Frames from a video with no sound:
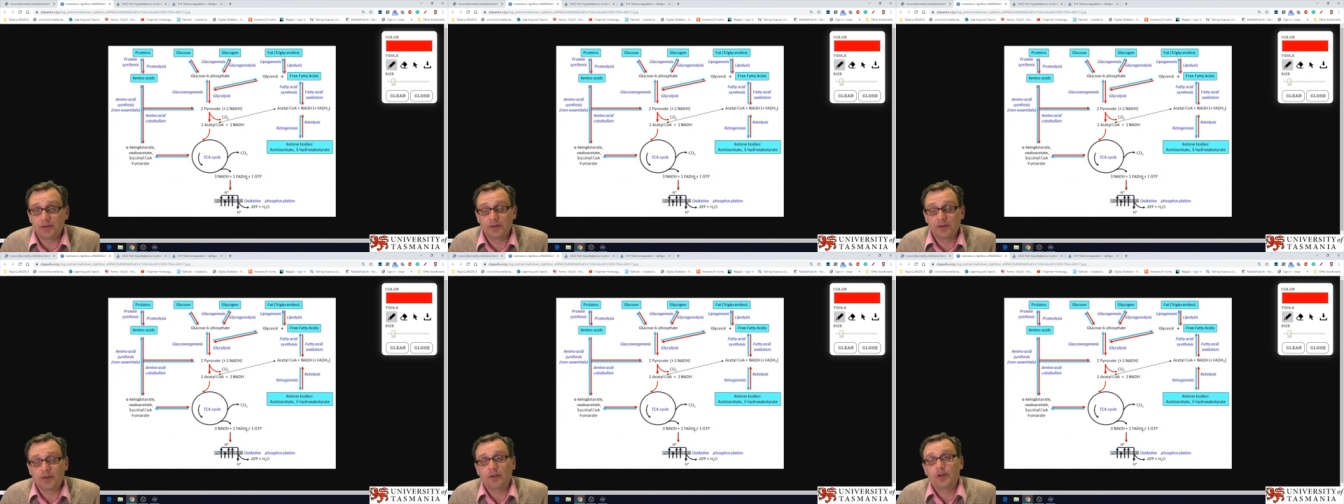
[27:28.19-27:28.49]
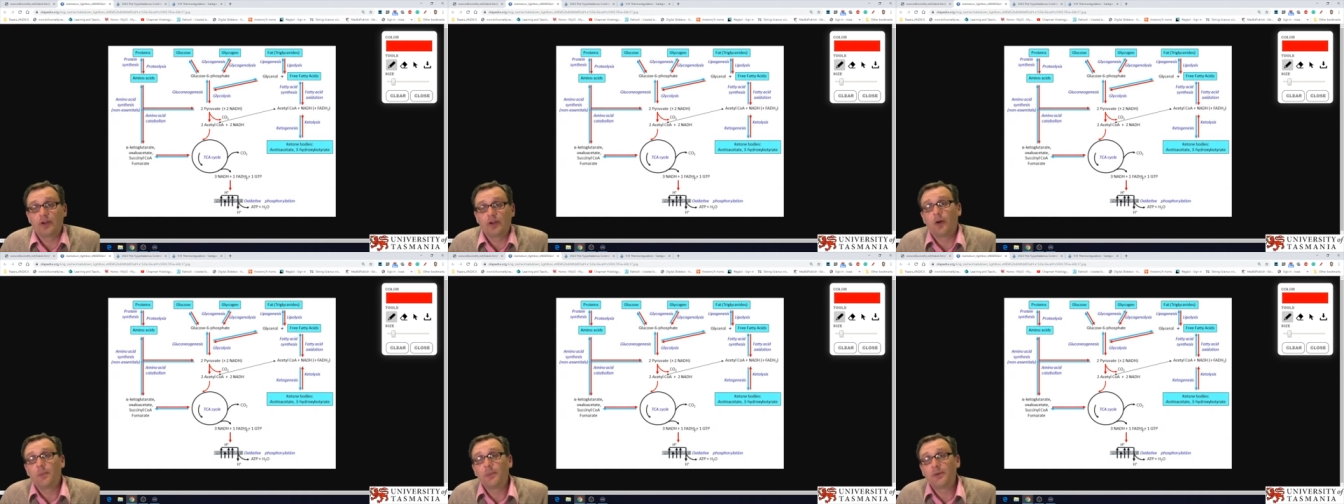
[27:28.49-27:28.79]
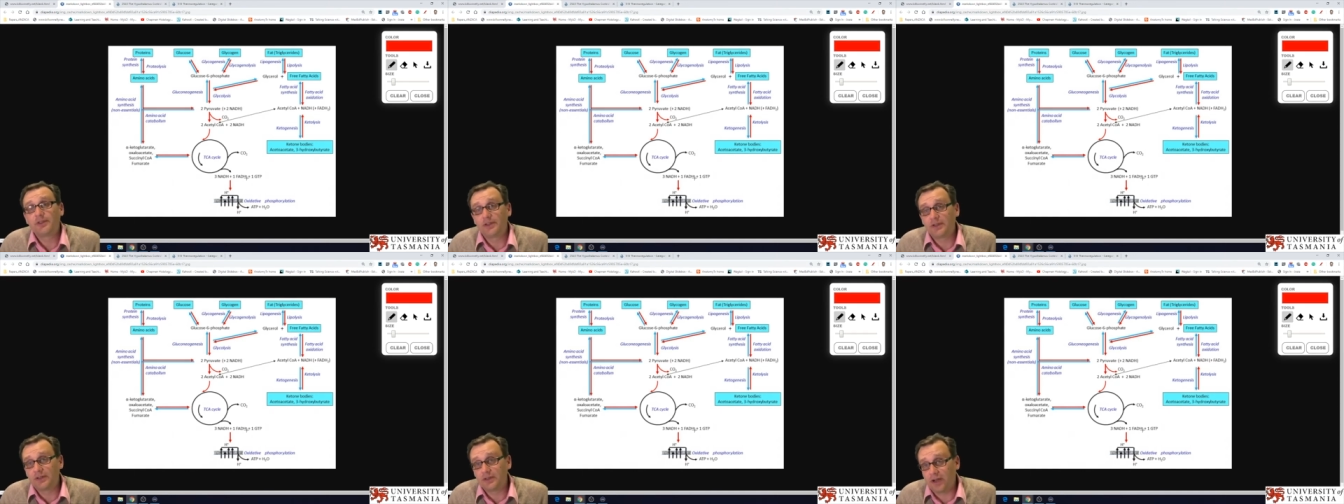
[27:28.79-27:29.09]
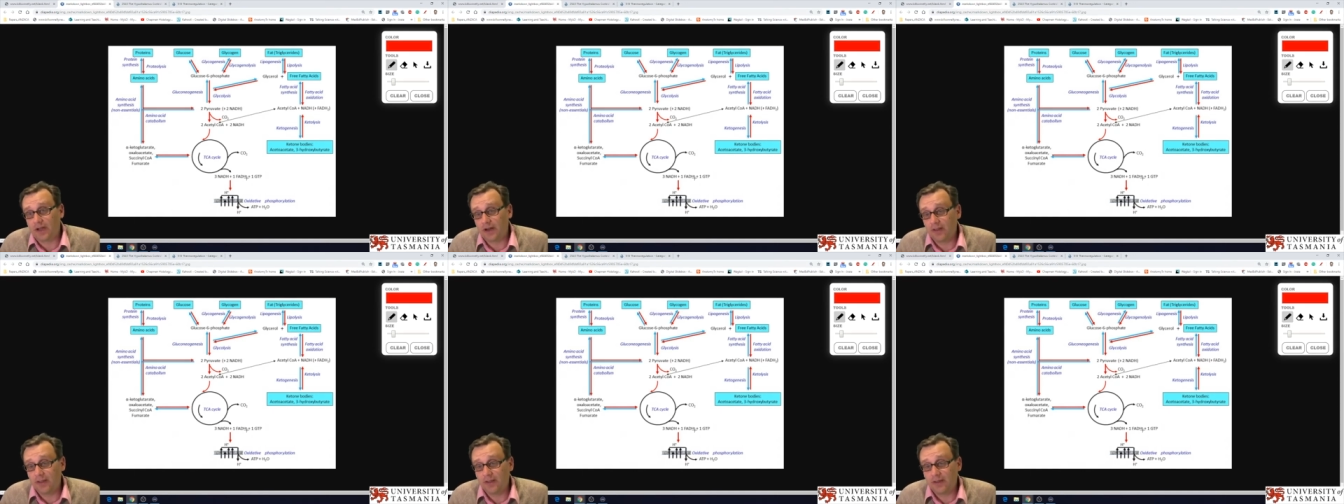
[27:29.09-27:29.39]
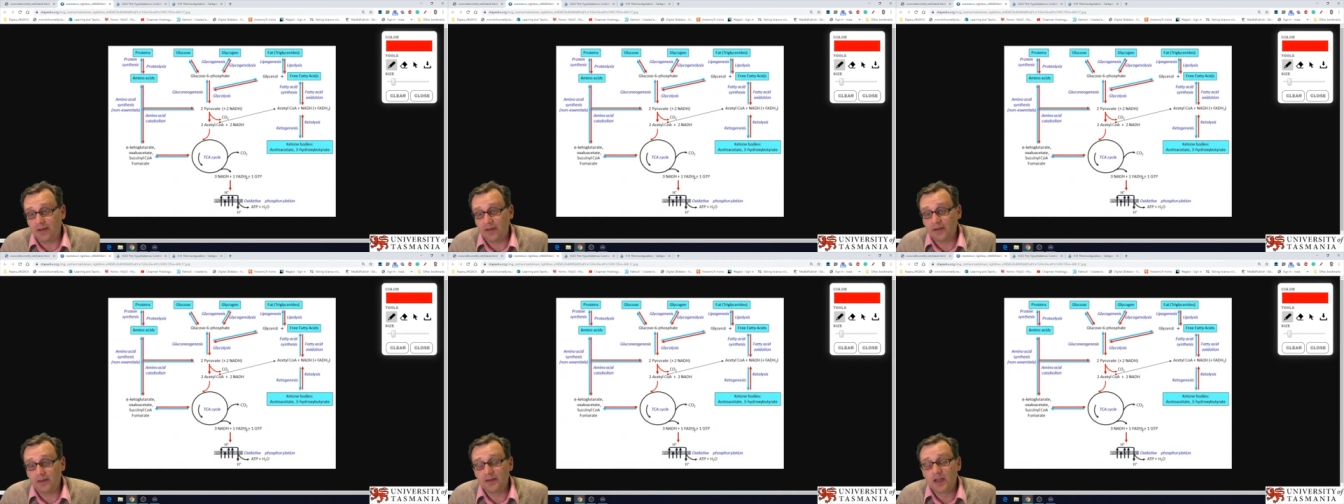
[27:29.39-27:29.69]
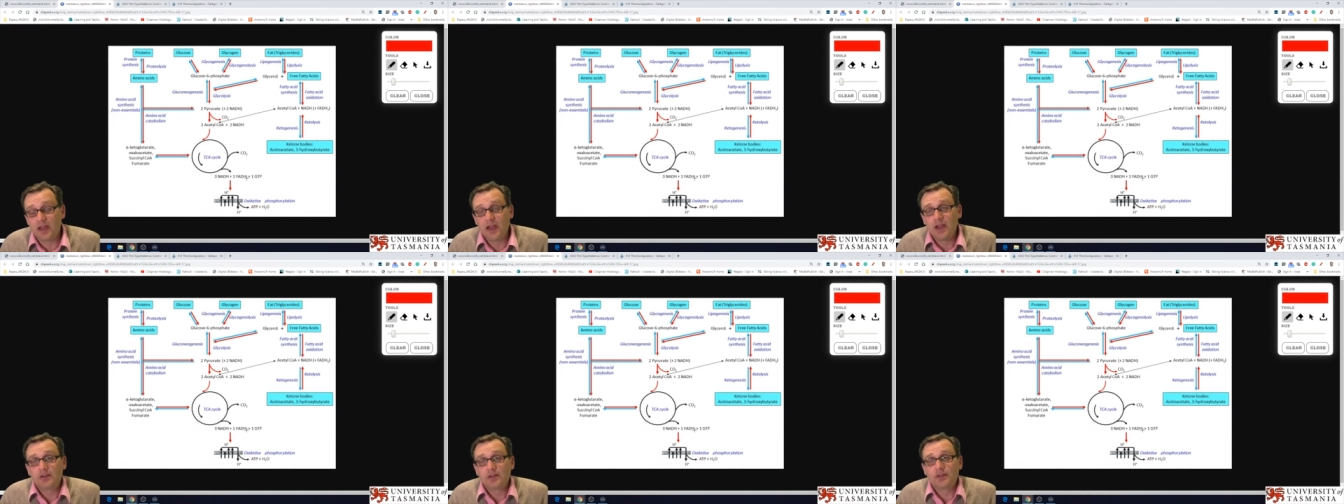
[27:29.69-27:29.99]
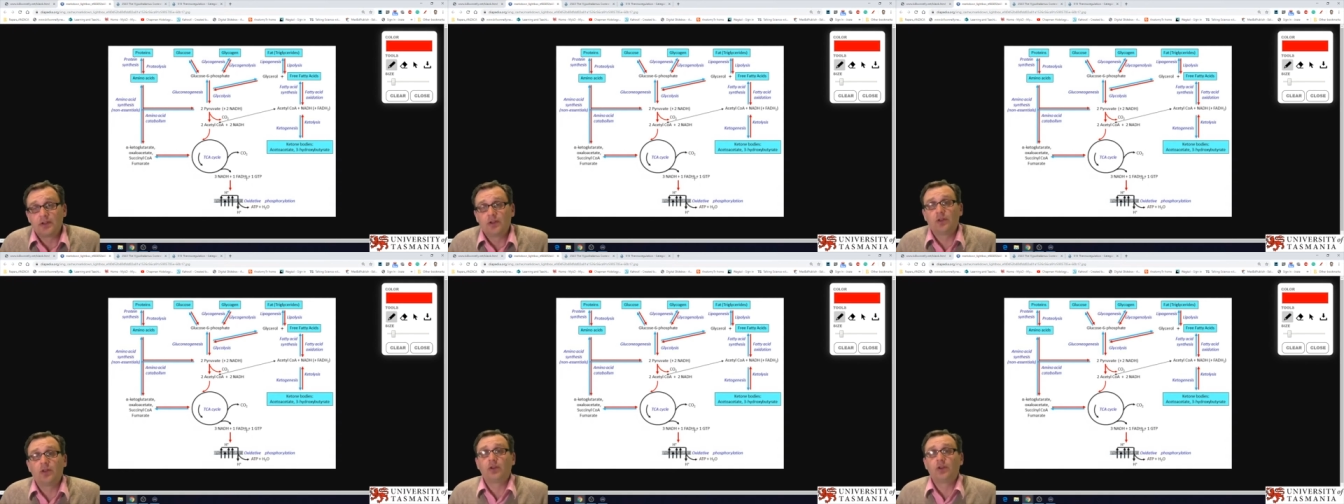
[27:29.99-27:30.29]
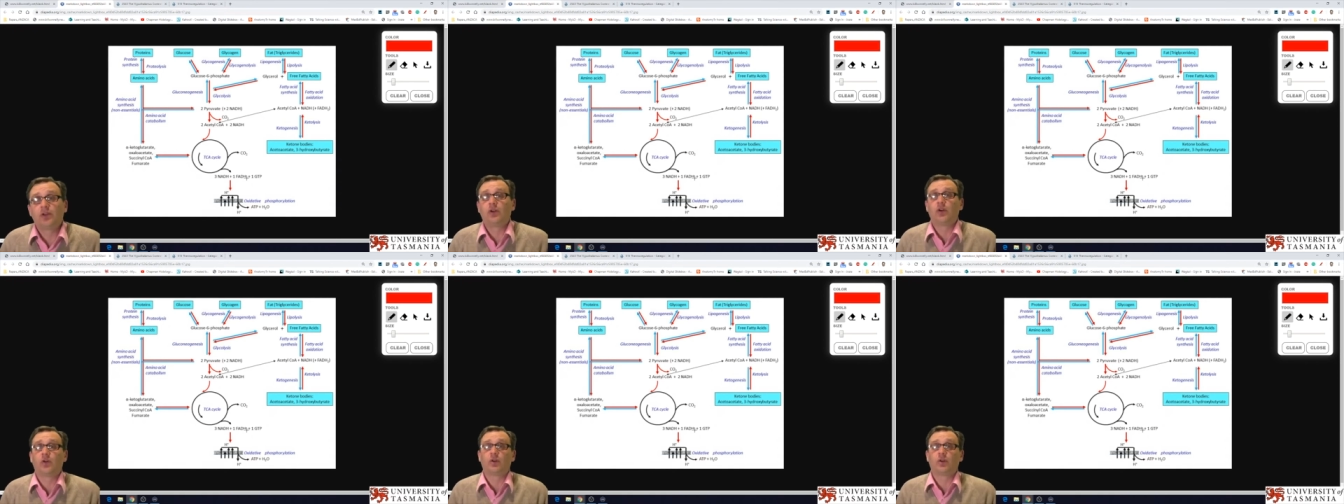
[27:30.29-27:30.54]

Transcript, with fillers: for instance, on the opposite side of things. So